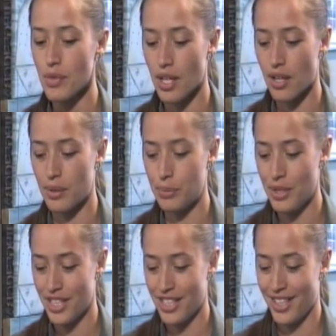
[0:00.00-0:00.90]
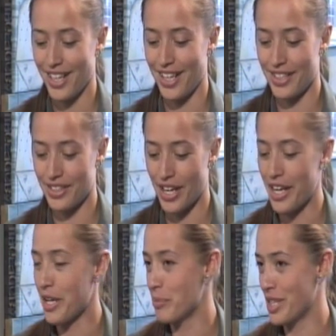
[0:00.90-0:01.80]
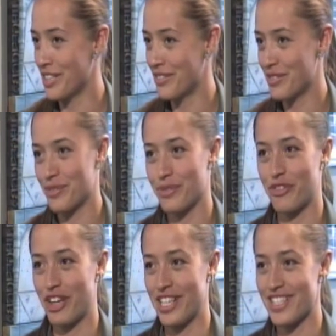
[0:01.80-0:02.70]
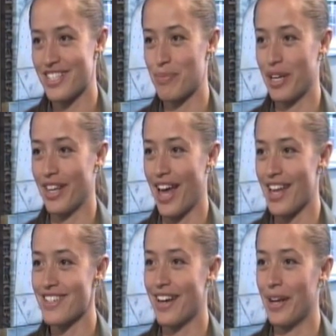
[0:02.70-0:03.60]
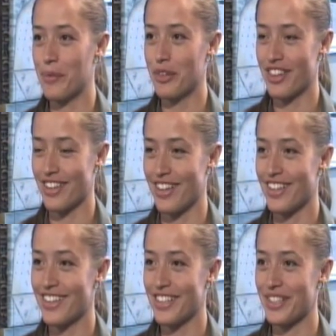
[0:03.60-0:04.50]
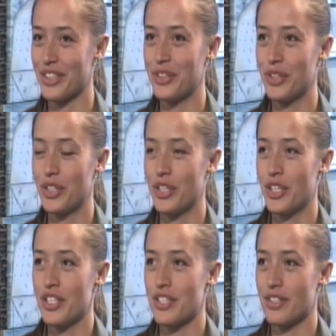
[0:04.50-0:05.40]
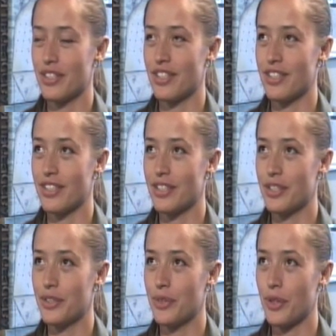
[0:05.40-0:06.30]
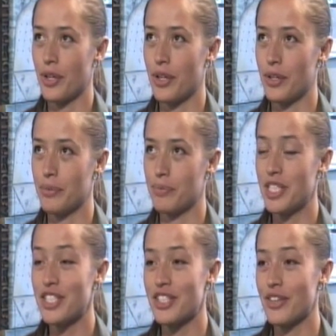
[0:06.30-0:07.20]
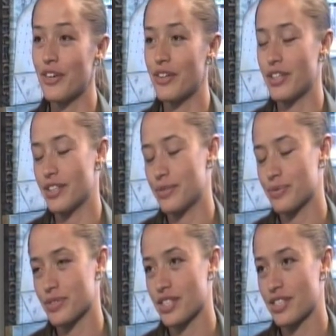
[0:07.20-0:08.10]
Um, and I had made friends by that time with uh, the, the um, inter- or the